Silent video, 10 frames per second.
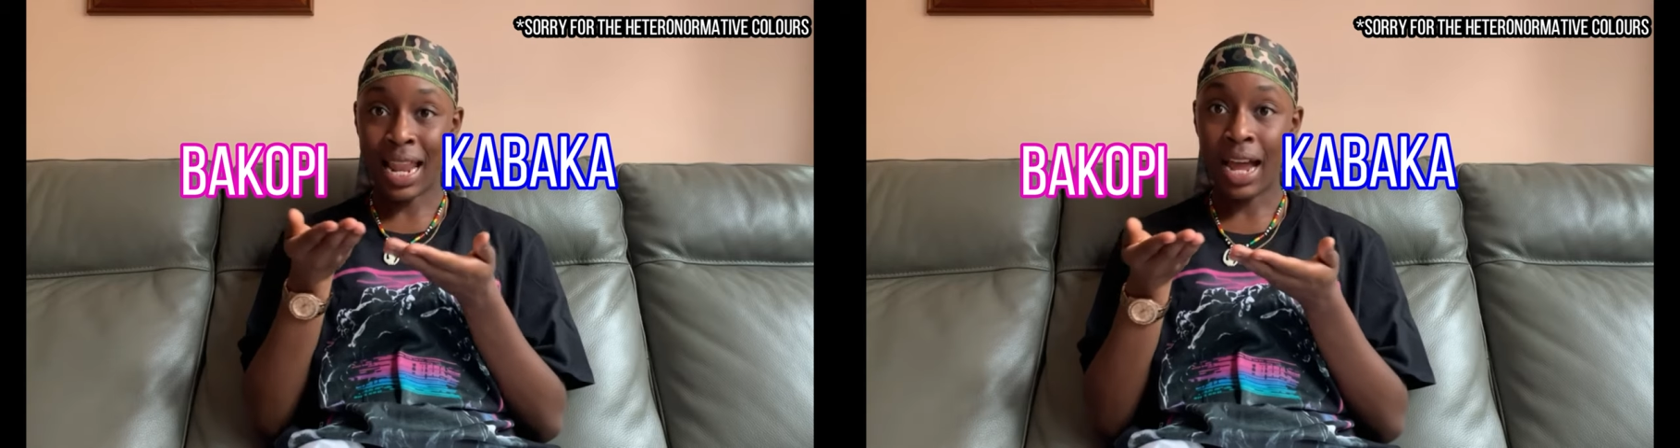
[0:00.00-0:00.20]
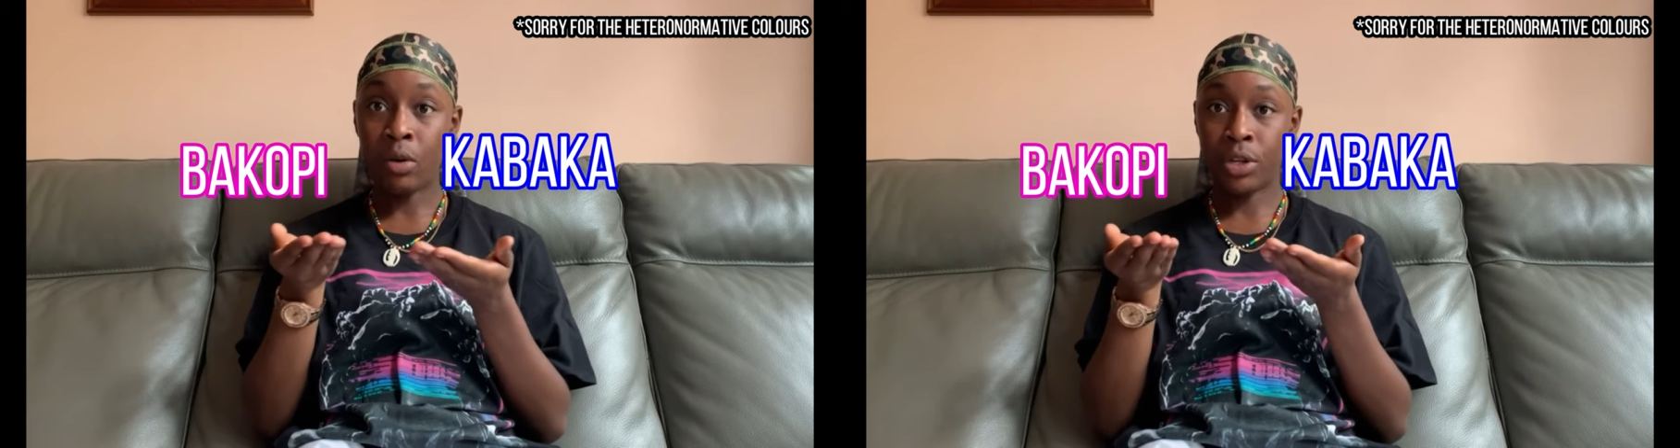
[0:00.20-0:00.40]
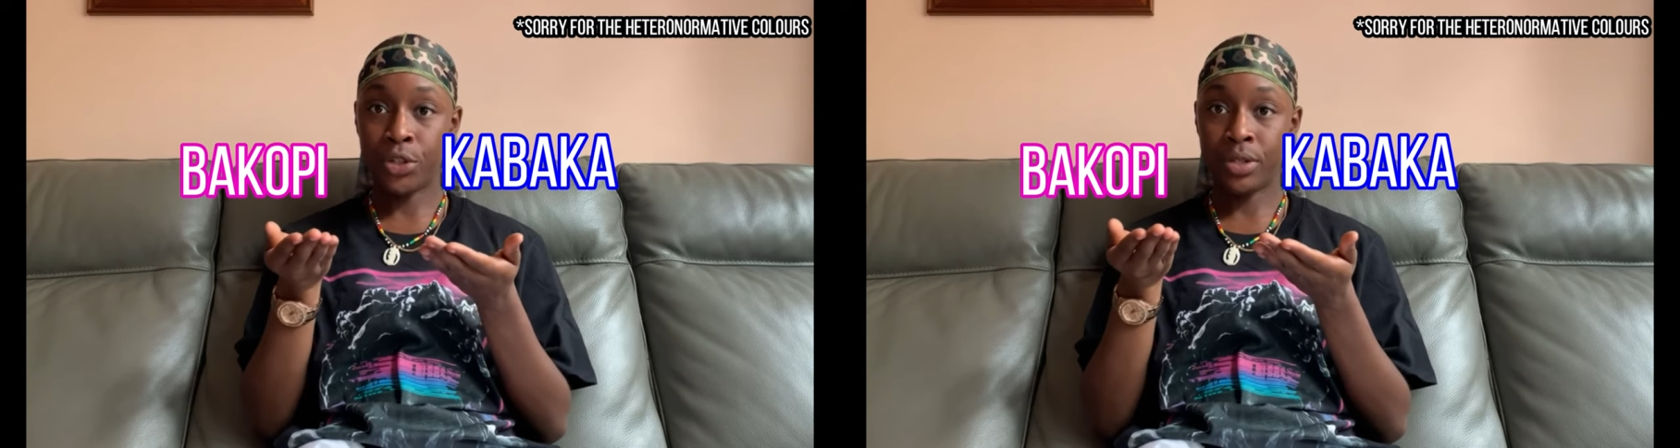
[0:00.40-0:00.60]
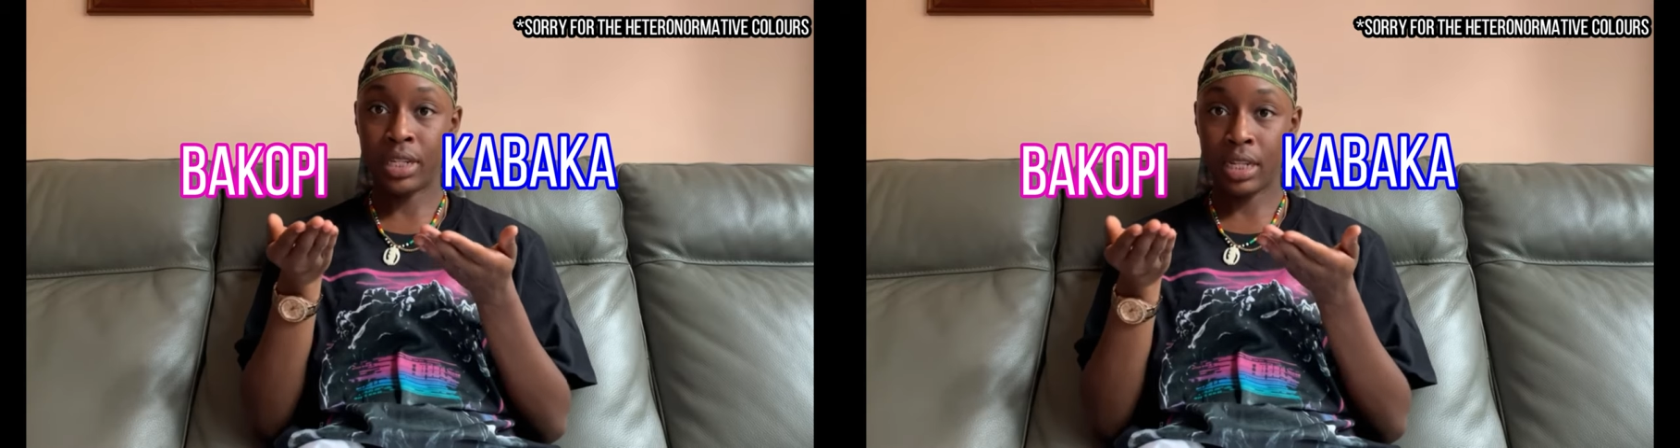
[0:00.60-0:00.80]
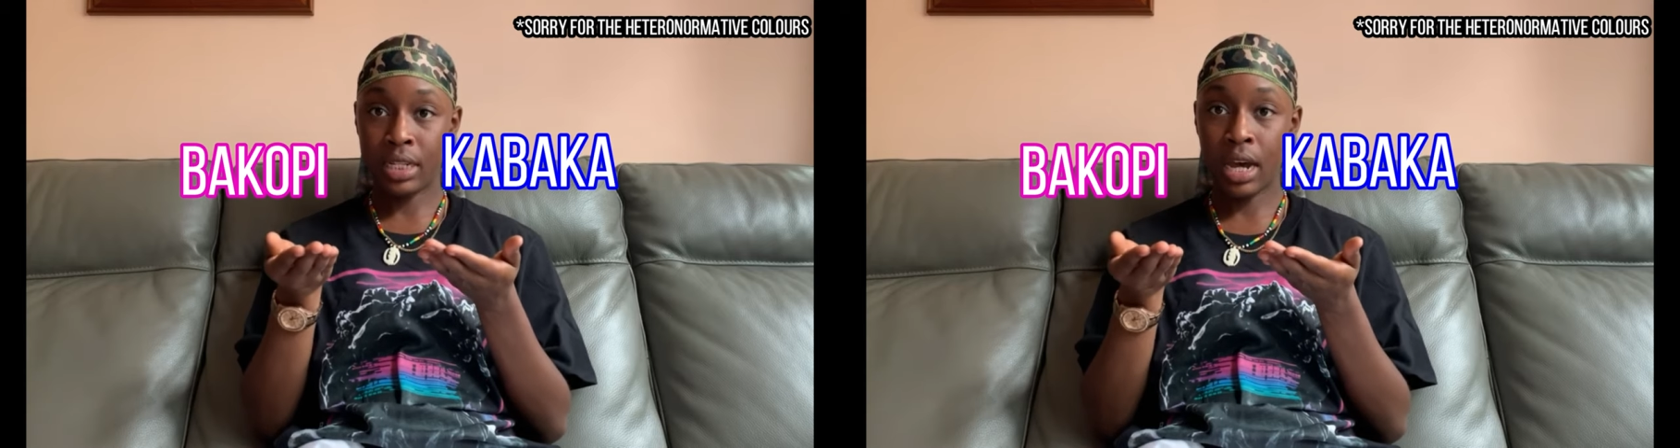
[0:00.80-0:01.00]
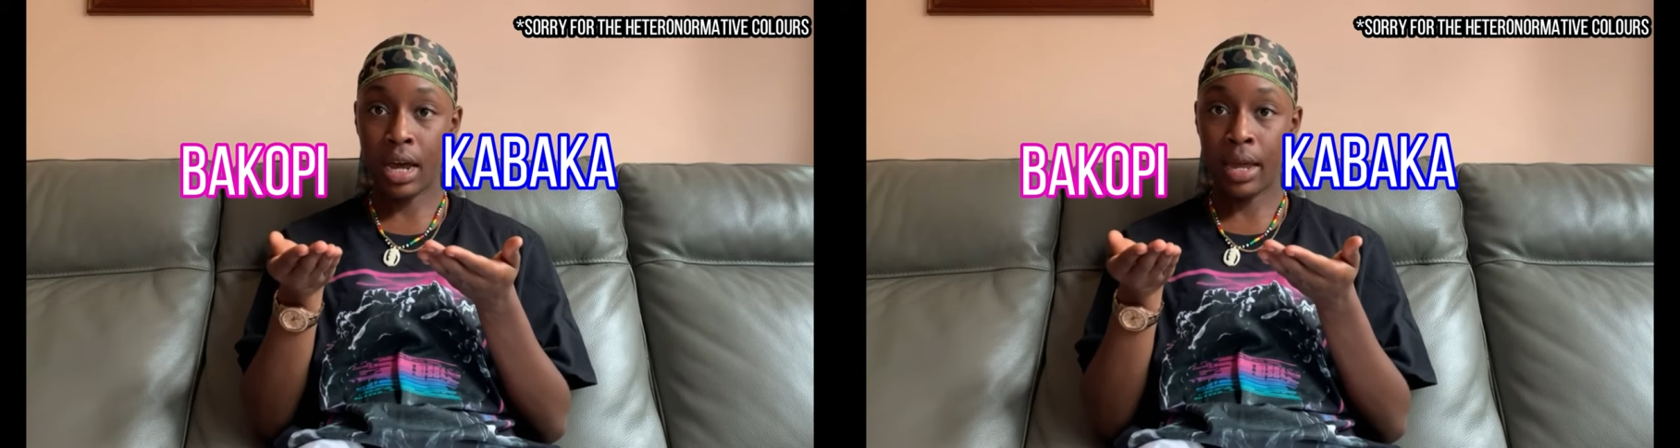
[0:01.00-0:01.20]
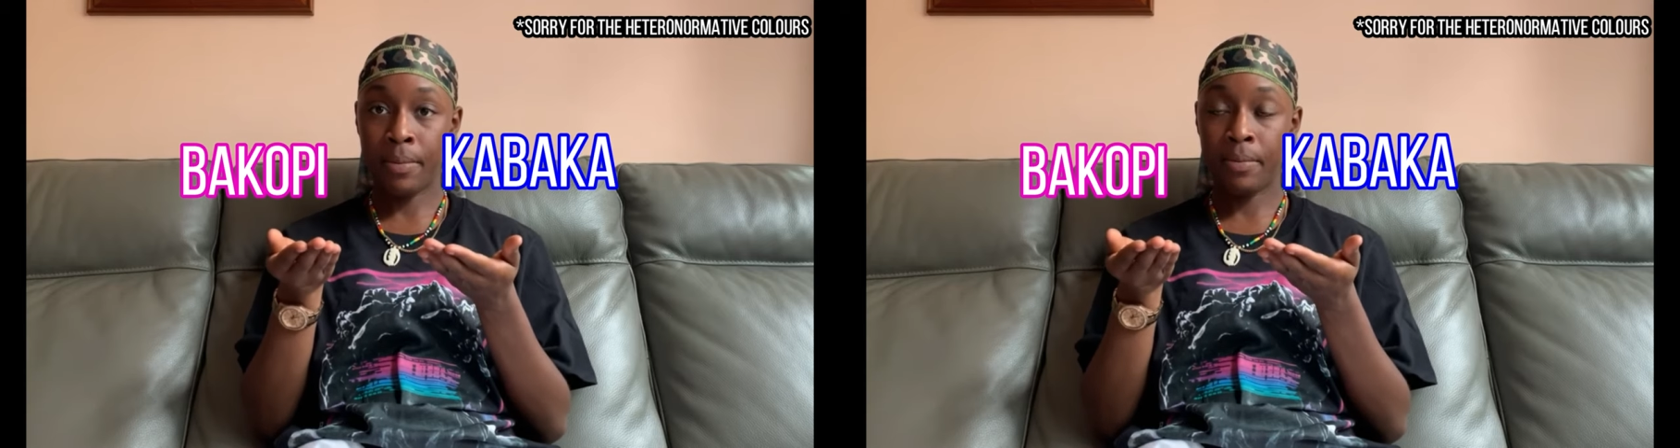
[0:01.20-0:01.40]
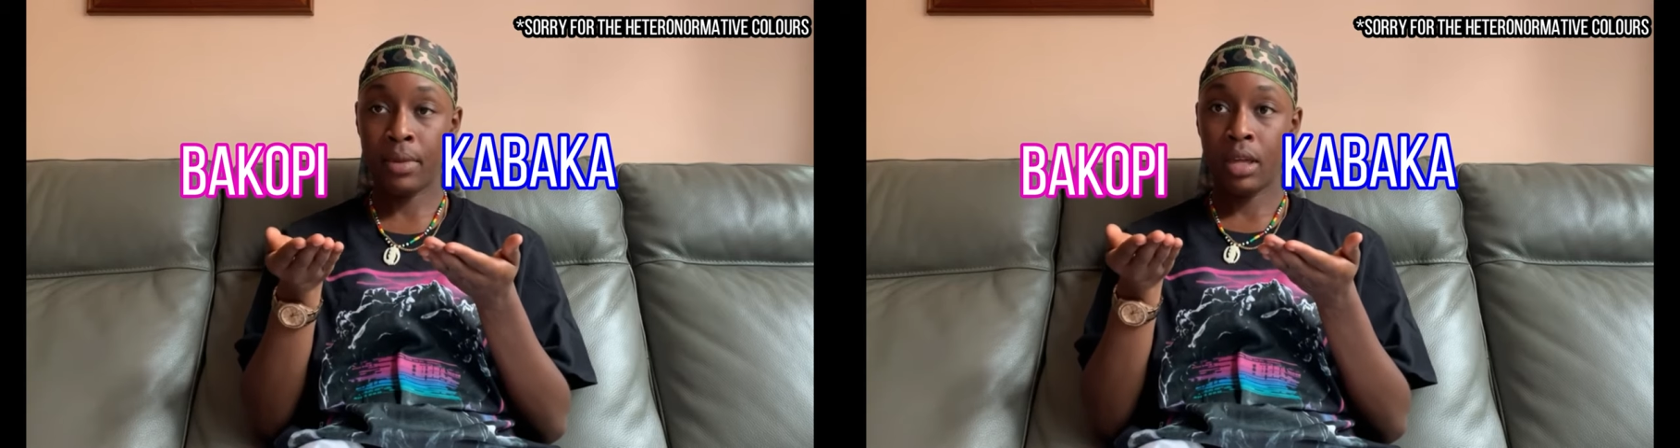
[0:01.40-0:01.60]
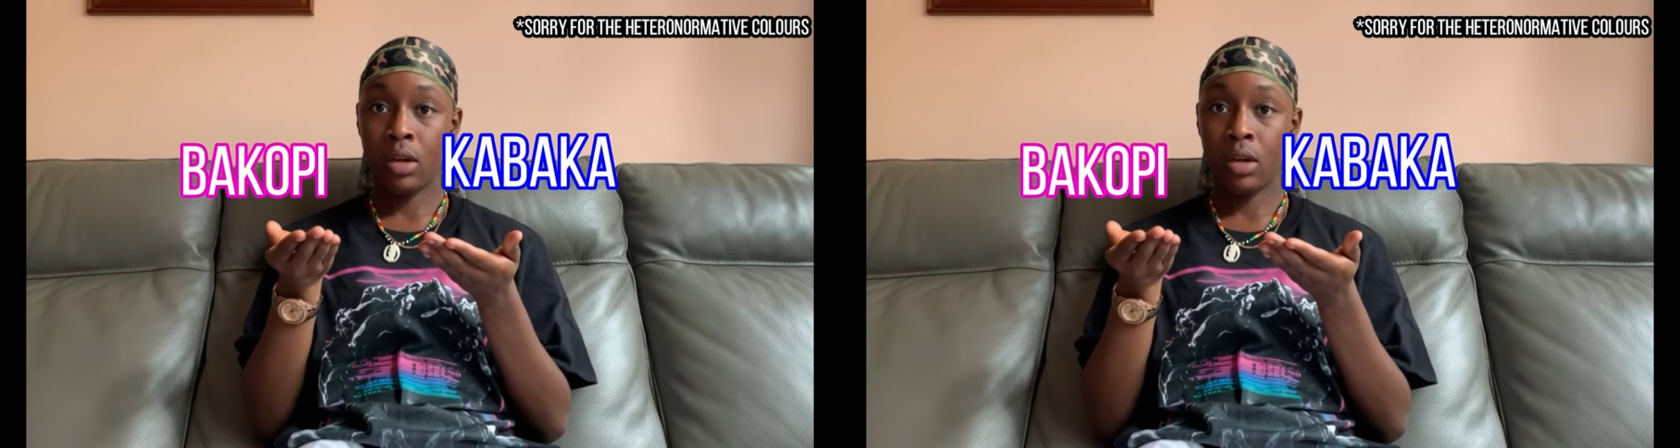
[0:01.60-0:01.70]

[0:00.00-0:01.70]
language used at the time,